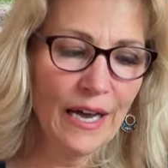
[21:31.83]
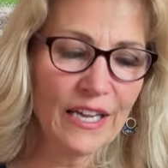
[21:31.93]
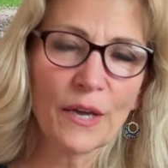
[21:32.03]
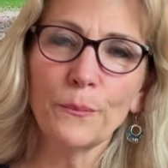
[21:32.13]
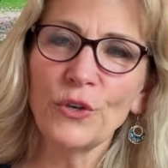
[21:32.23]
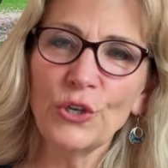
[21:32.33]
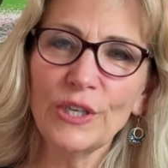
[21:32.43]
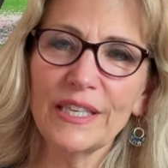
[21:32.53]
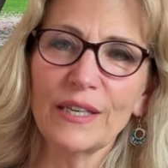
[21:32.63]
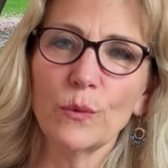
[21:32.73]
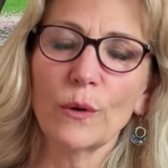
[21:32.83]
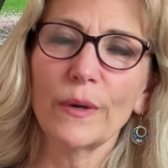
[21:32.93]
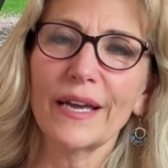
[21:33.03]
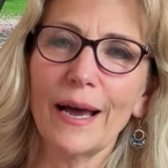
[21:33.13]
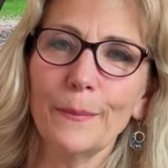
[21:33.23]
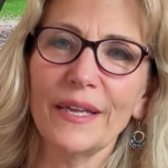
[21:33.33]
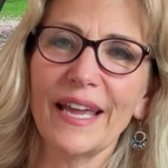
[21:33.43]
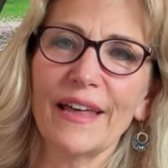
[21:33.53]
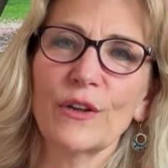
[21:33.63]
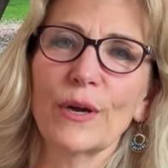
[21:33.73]
a community where we come
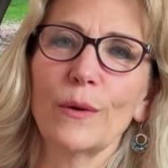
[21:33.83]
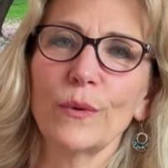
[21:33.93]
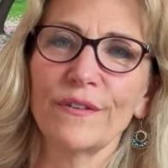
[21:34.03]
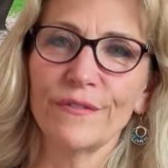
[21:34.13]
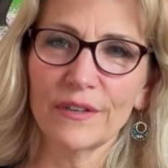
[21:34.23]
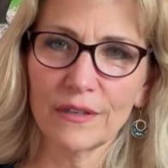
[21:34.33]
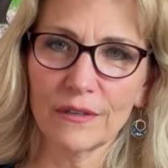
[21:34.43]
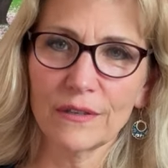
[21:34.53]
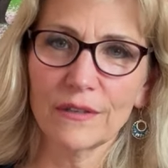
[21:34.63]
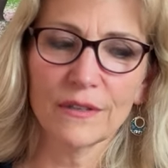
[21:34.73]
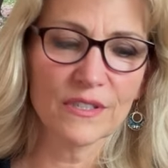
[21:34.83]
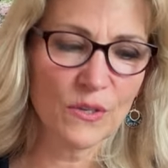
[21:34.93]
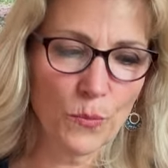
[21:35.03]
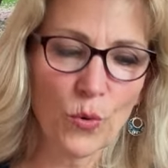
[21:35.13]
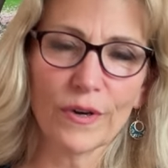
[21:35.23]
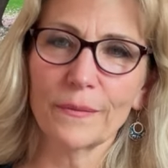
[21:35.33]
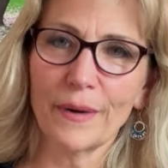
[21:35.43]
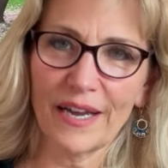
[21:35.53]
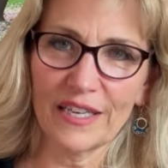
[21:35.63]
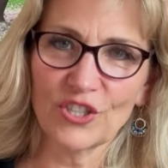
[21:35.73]
together and we feel supported
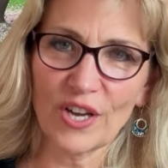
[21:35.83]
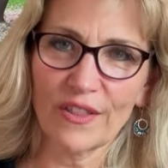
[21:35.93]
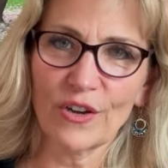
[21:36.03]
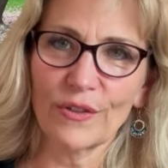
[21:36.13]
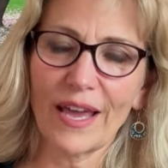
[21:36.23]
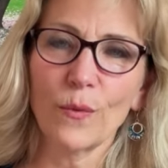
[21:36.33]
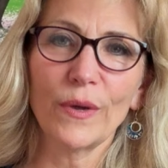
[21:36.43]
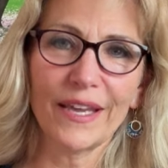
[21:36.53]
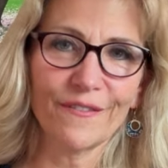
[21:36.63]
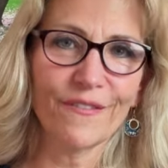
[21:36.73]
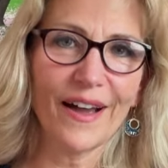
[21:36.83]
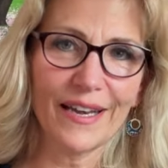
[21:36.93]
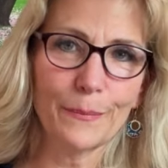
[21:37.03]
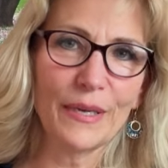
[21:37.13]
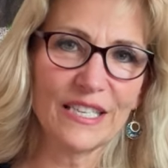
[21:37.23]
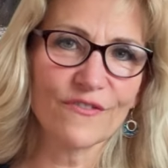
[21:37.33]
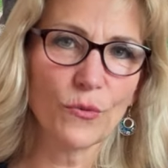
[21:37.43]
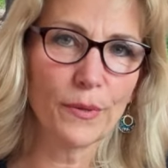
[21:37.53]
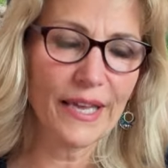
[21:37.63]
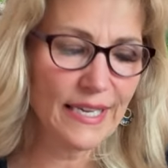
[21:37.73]
by each other, and that we can find a peaceful
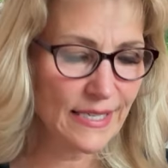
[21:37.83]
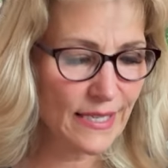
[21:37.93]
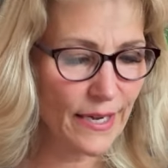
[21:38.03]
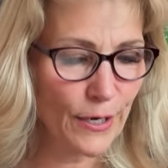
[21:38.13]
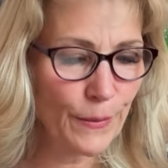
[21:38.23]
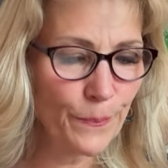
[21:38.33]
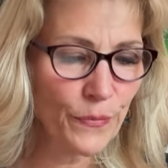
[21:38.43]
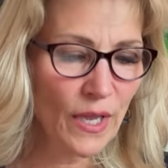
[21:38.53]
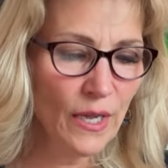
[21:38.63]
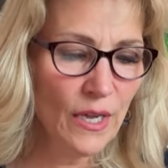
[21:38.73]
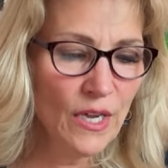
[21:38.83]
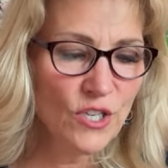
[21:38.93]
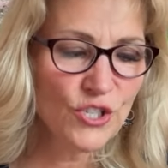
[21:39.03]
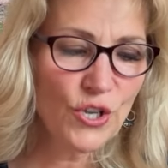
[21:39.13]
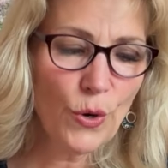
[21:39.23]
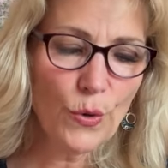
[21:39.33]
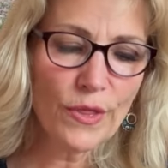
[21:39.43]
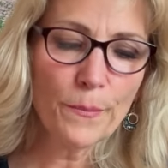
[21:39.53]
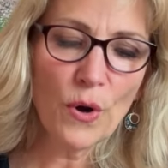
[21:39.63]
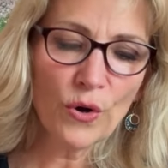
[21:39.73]
place there. So
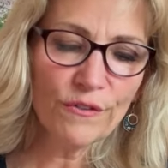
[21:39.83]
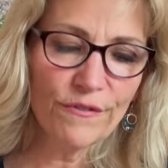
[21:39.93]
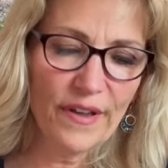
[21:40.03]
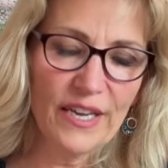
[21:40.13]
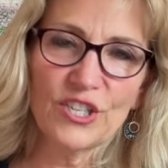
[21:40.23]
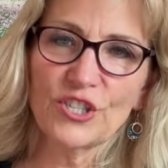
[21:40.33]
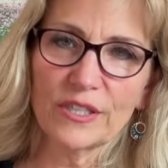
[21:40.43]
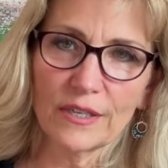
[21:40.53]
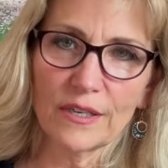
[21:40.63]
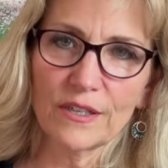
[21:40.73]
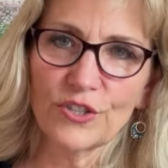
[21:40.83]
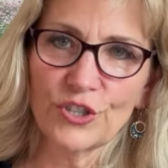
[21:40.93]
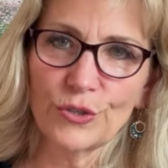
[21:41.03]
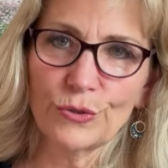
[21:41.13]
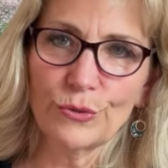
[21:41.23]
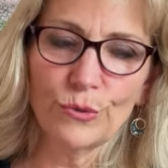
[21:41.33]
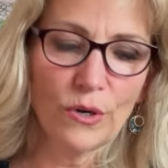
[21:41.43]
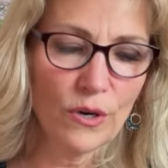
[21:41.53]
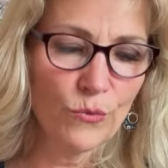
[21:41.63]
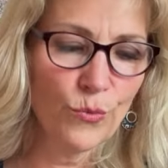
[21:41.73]
the motivation
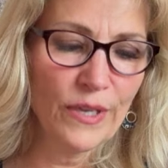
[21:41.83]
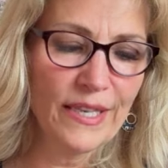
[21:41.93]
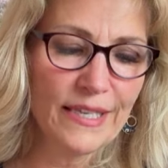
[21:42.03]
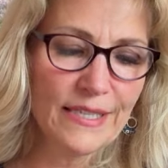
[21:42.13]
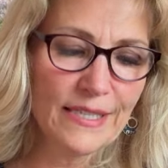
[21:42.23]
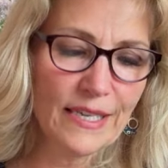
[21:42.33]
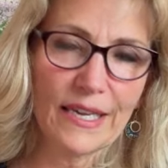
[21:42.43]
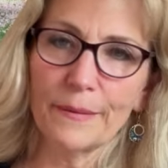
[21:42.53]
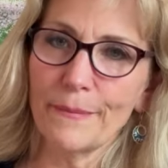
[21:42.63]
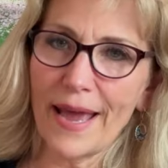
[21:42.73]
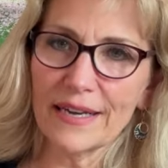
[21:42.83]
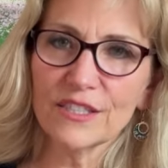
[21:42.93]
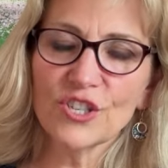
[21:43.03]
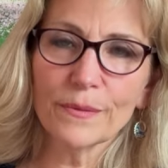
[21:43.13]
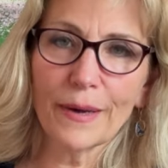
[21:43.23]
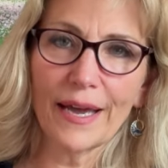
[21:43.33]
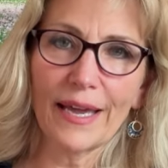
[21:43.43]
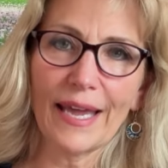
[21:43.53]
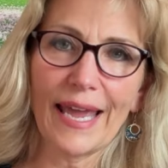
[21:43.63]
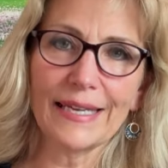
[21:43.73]
to releasing and managing
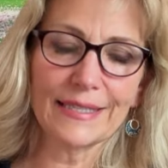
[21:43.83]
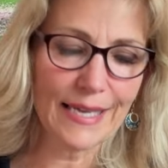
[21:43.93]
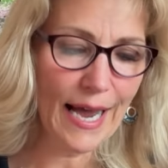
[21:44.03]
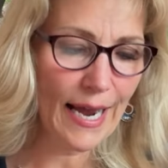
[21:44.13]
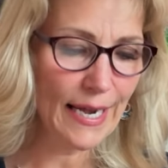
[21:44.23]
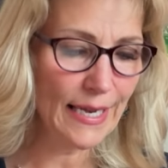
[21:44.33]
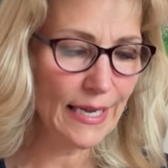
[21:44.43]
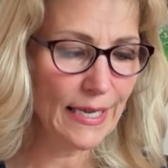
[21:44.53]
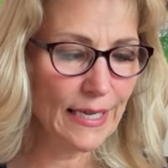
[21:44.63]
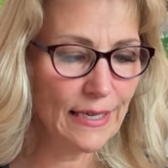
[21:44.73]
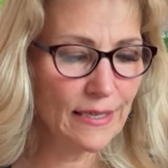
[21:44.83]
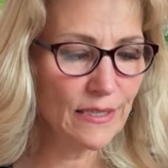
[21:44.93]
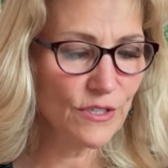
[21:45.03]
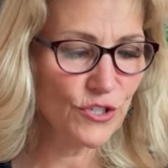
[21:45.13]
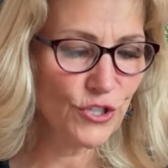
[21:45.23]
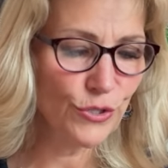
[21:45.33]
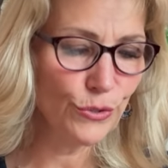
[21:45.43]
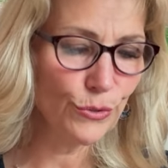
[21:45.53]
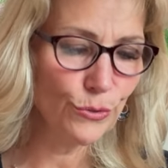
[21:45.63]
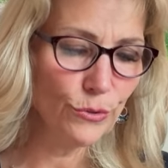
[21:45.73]
my anxiety is
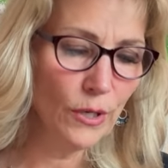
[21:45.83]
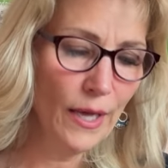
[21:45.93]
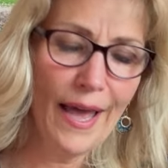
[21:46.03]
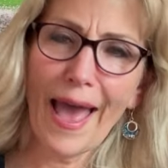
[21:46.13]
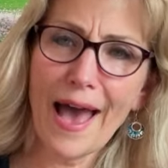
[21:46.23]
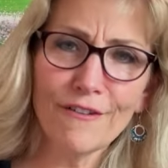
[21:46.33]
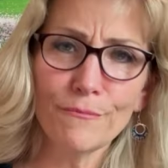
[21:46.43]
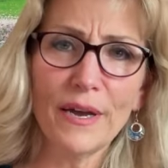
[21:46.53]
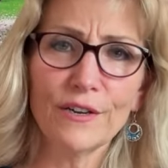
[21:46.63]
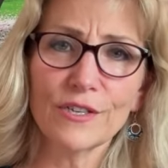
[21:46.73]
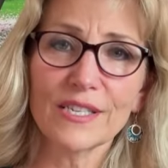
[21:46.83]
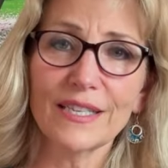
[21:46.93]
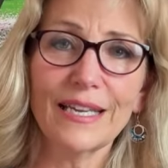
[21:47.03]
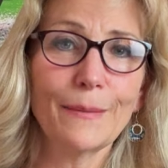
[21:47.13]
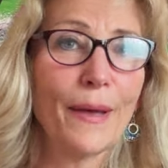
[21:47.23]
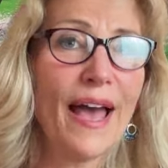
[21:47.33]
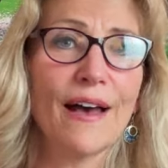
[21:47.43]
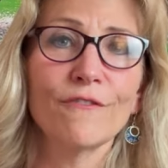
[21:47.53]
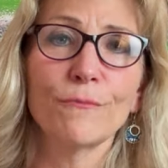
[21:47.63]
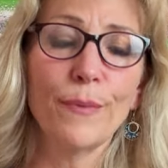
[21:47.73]
to have better sleep,
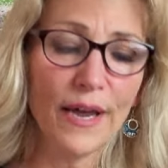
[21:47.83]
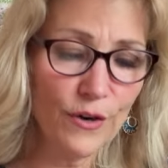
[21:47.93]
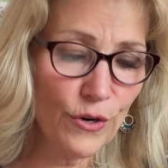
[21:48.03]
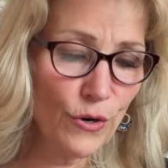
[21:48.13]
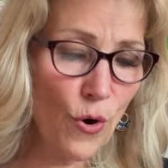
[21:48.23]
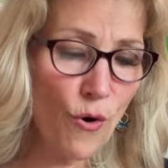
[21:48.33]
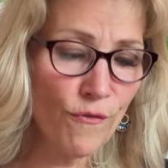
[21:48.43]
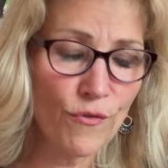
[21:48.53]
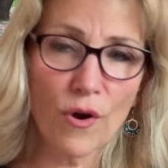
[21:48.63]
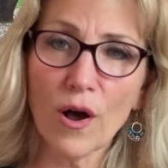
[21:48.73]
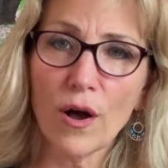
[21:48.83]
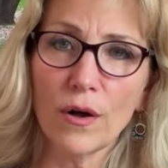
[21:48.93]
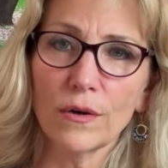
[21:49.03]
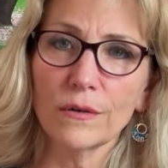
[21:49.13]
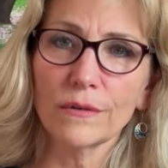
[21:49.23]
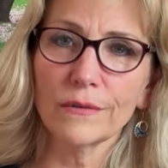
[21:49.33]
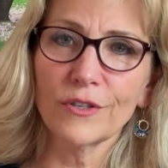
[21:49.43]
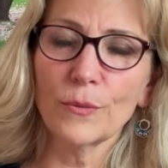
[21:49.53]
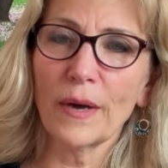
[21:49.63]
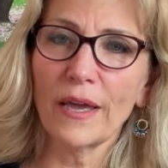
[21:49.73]
have better overall,
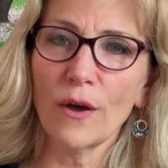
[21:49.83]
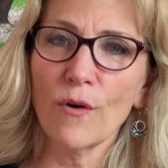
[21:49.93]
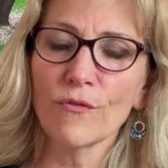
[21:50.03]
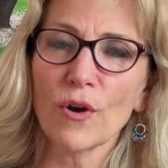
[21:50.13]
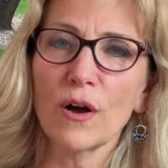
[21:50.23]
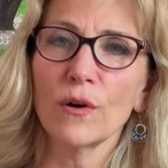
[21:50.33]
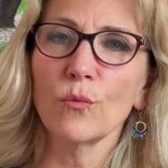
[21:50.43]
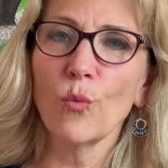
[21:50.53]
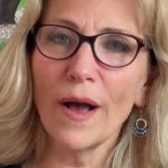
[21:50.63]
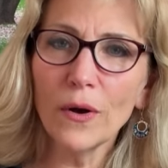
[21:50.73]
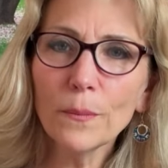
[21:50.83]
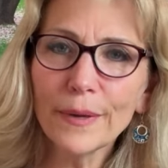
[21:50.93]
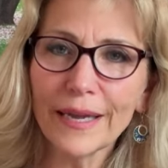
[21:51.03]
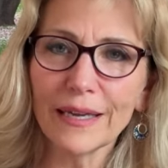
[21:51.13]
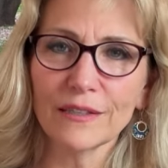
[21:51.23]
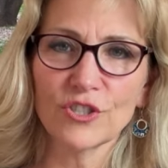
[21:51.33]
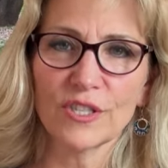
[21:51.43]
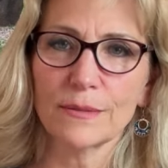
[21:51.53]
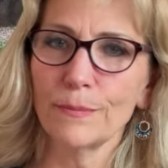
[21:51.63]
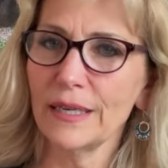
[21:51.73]
you know, my overall well-being
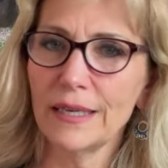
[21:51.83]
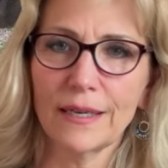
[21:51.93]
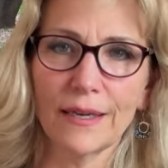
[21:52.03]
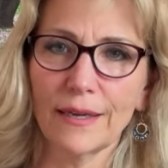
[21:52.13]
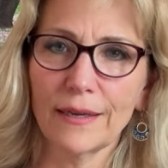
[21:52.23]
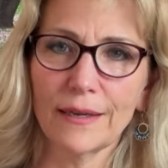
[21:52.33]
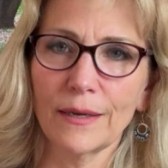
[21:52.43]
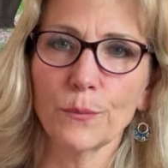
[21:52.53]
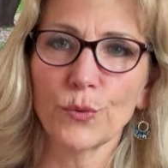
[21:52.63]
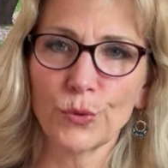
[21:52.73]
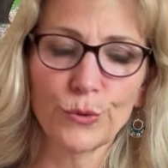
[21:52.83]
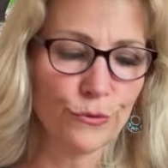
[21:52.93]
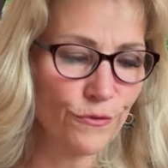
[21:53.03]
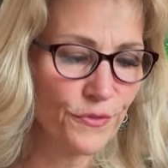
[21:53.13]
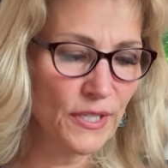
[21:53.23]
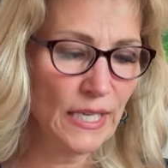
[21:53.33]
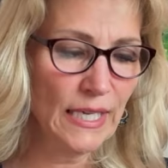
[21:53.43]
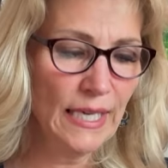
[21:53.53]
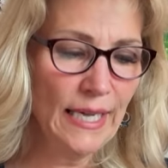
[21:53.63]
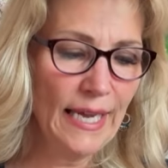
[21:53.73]
just be improved.
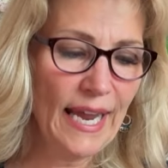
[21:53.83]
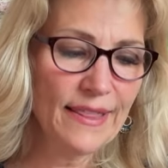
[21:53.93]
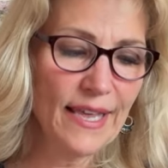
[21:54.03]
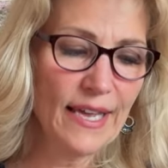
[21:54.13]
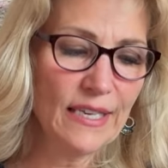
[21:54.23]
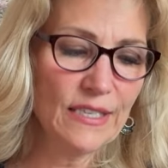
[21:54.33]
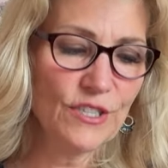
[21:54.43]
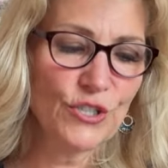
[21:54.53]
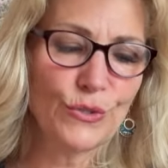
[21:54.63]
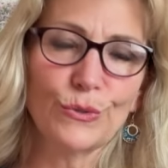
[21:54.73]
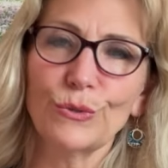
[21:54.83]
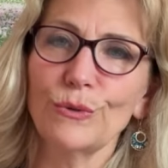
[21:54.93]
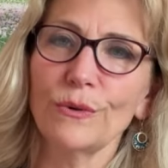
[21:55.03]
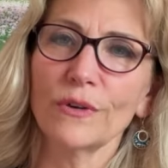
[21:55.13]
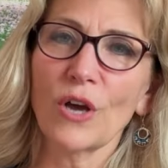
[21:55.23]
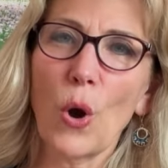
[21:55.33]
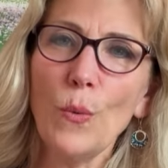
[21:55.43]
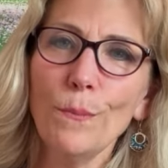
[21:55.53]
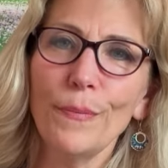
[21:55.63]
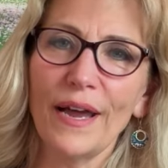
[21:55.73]
And then to
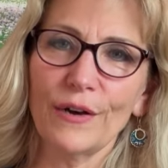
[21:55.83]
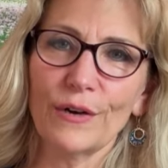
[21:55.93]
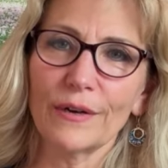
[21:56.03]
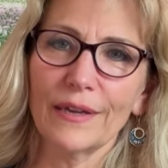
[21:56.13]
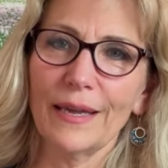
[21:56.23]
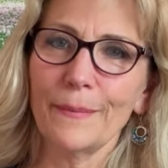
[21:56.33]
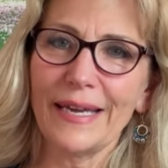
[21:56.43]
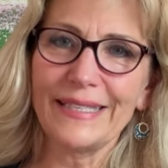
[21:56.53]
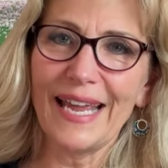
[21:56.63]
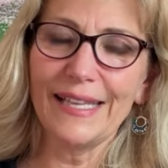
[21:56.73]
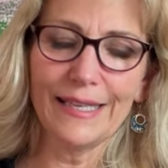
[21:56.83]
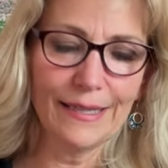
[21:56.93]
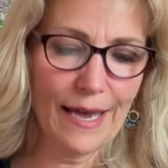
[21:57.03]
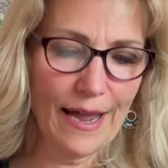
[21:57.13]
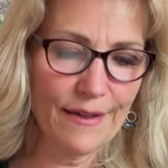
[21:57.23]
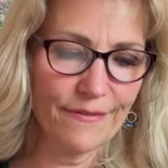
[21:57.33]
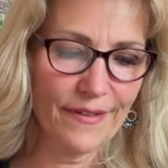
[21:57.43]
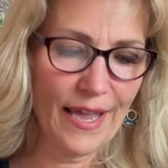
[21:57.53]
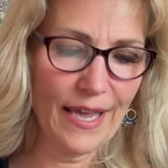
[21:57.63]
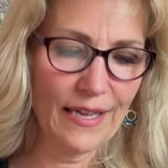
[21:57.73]
cope better in my daily life
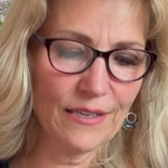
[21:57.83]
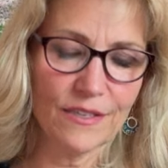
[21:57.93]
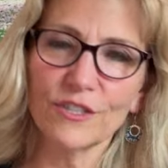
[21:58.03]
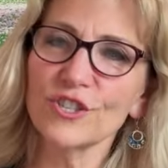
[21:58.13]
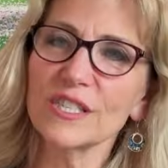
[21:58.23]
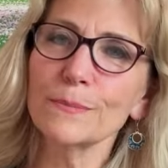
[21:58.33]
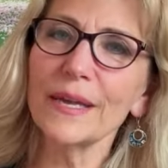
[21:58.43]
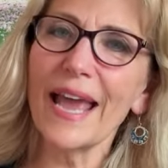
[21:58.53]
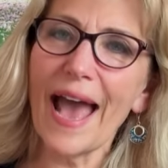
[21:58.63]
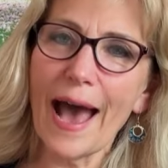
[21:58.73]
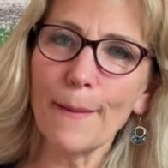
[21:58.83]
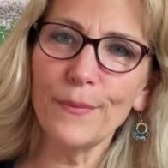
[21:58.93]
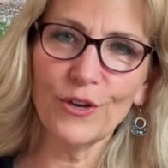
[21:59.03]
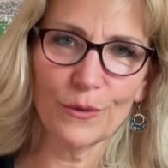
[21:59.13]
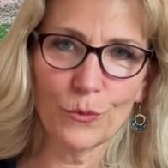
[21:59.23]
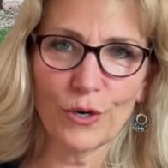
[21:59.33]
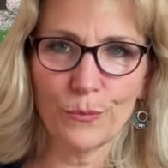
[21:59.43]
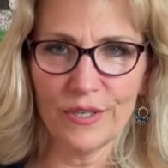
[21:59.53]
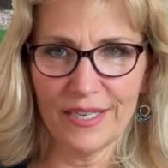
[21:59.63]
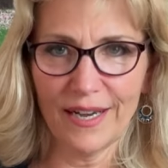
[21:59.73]
and to just be happier and more
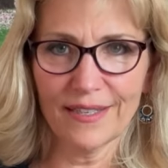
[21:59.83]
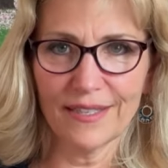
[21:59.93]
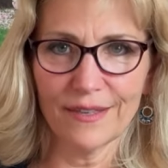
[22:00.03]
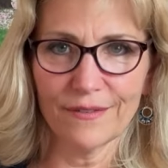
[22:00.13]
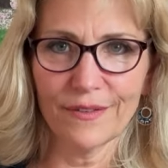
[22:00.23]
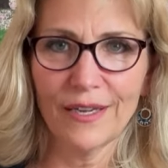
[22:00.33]
productive.